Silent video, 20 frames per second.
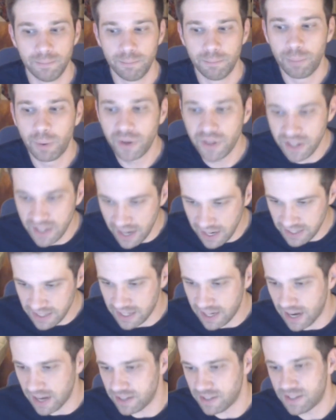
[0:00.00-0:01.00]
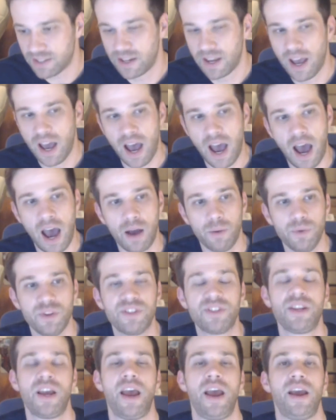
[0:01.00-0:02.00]
But in any case, I would
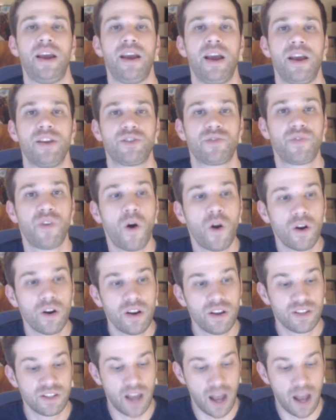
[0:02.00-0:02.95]
say as far as